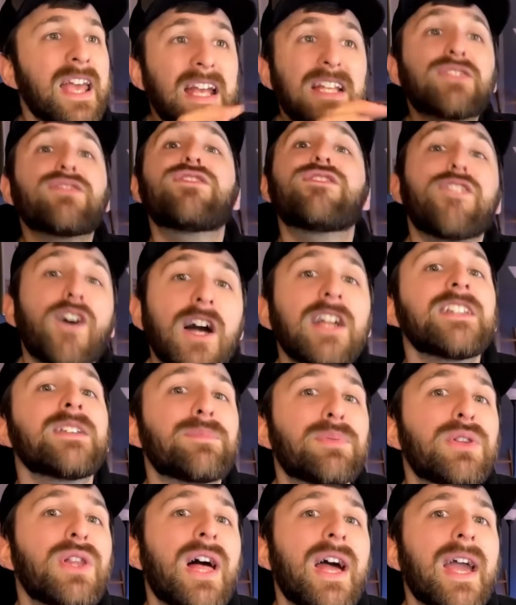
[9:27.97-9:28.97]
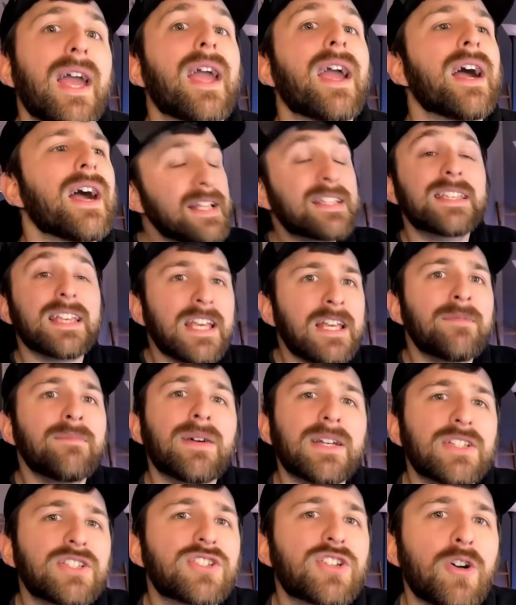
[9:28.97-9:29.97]
It's fun to play. It's in
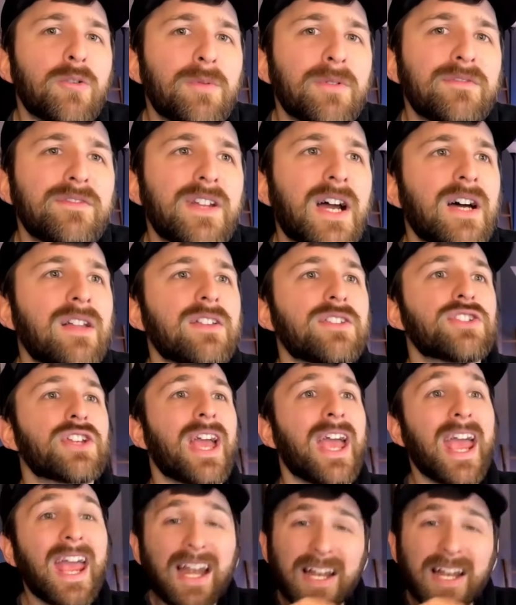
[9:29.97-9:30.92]
my scope of knowledge